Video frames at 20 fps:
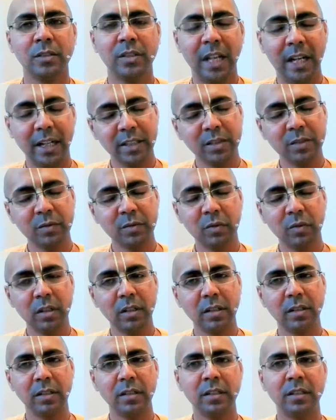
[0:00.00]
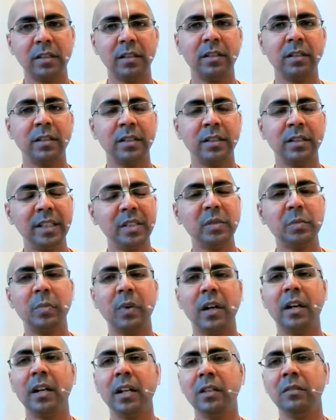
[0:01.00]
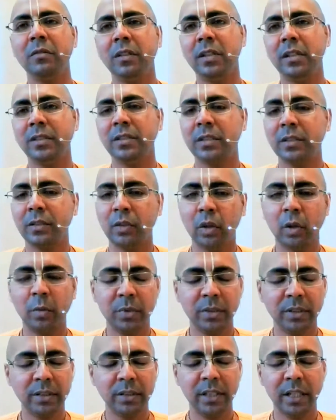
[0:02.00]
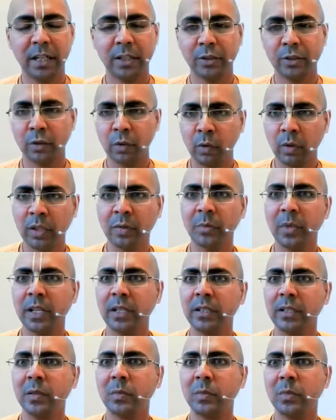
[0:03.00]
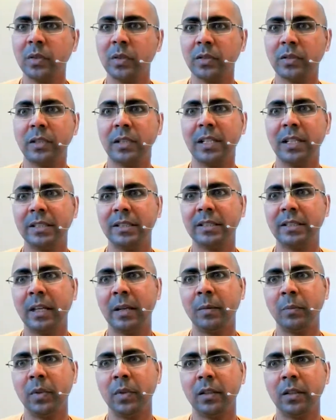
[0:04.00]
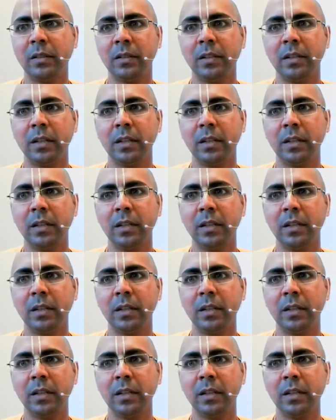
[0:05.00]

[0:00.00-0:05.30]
That is what these Pandavas and Draupadi, they are showing by their personal example.